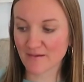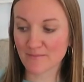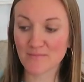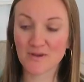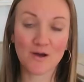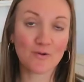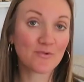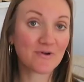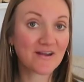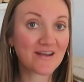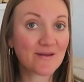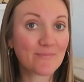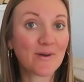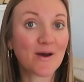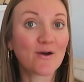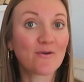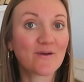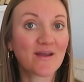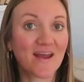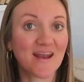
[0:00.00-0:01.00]
I'm not worried
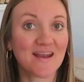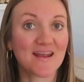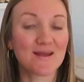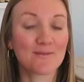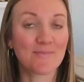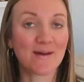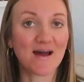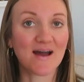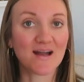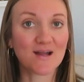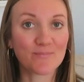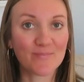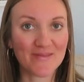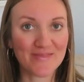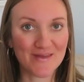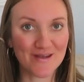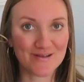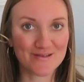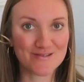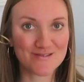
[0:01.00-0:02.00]
about getting back,
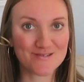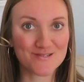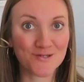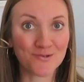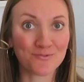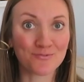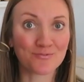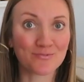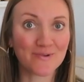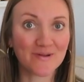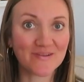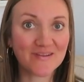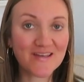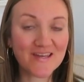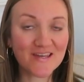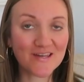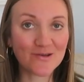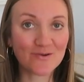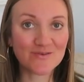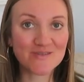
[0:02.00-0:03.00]
but that is still really
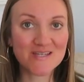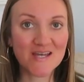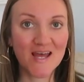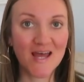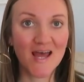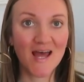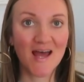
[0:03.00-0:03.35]
cute